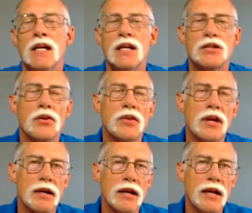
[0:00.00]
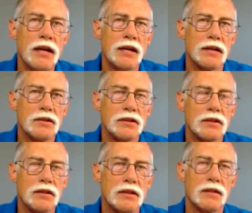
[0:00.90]
So there is
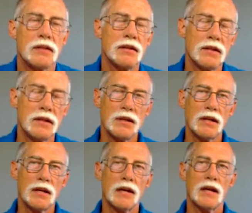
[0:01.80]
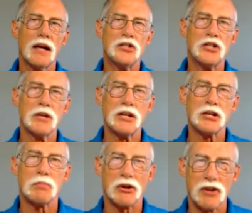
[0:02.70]
a geometric
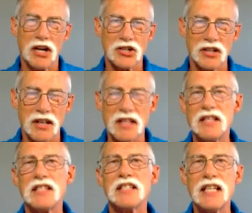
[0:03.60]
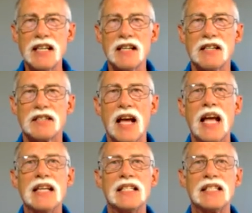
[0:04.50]
progression. This is a
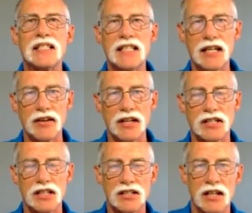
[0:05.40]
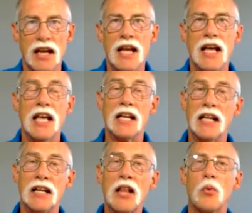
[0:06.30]
series. It's, in, in
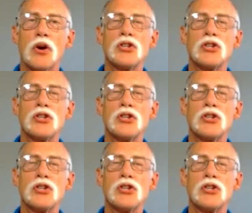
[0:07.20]
other words,